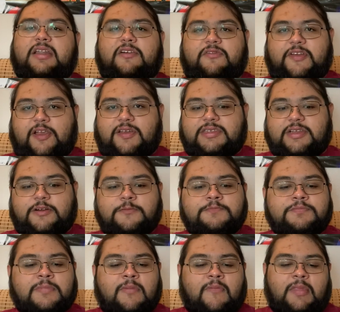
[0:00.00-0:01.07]
of Fairy Tail.
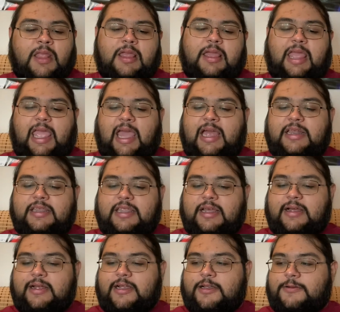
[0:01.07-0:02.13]

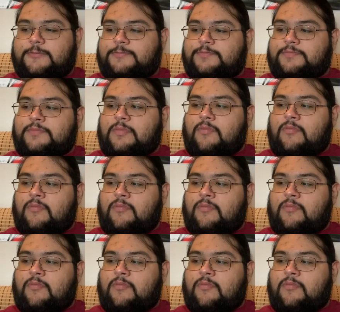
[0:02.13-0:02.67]
And